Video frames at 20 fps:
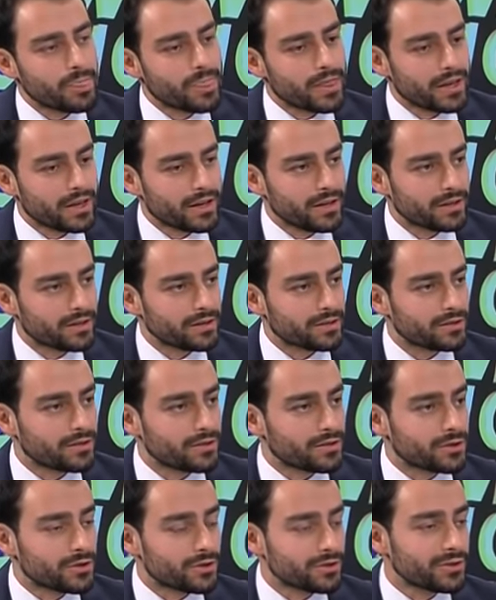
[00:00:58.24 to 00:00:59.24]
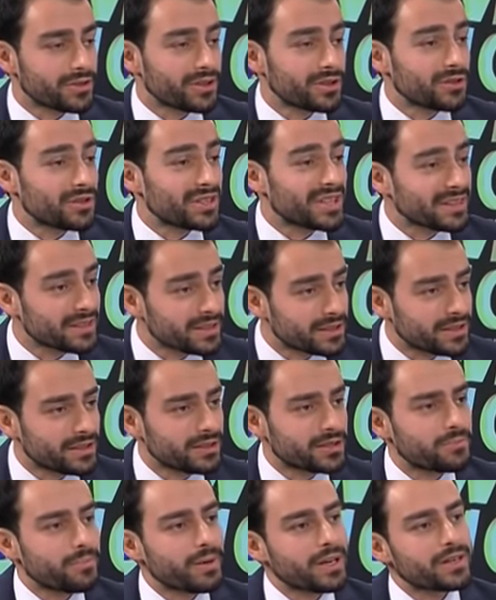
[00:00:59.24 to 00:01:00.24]
and certainly the utility
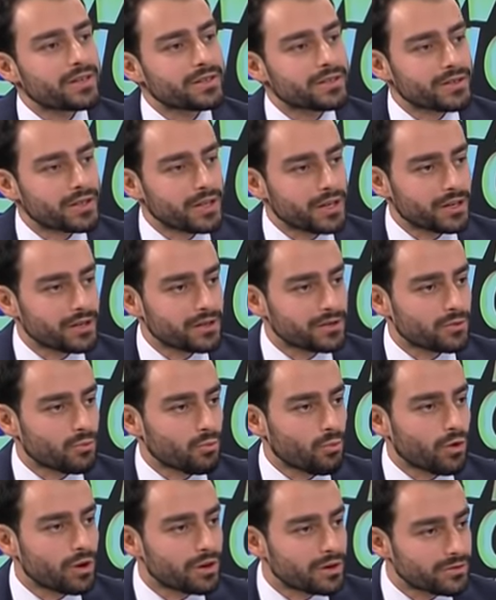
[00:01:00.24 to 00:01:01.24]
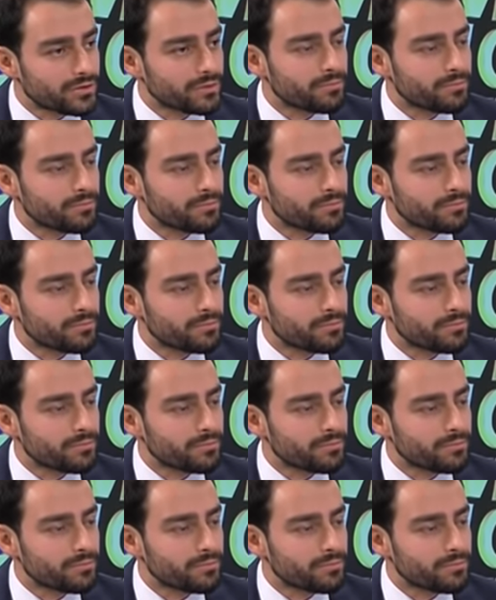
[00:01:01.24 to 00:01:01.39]
space is one of